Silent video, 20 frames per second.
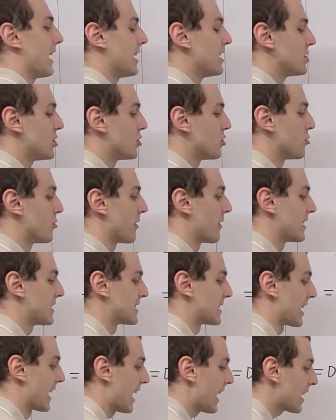into
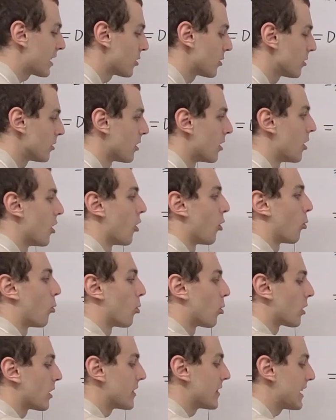this diagonal
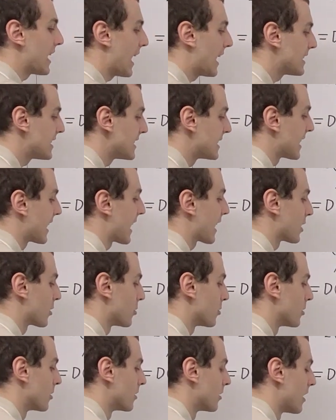or the
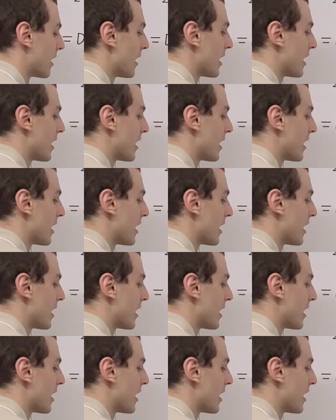anti-diagonal.